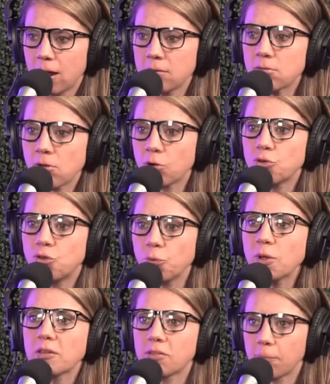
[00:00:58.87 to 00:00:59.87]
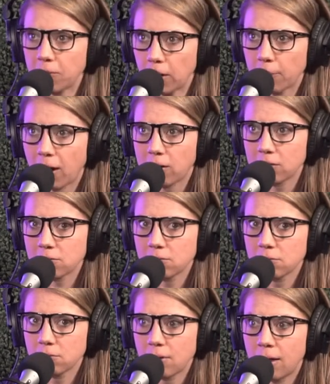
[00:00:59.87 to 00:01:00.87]
and start doing something about it.
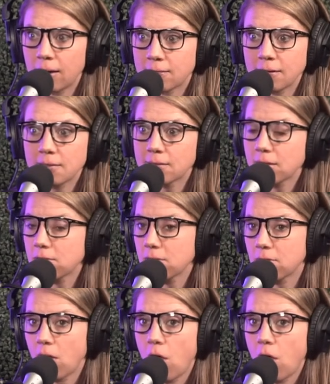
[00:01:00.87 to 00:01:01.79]
And I think that this is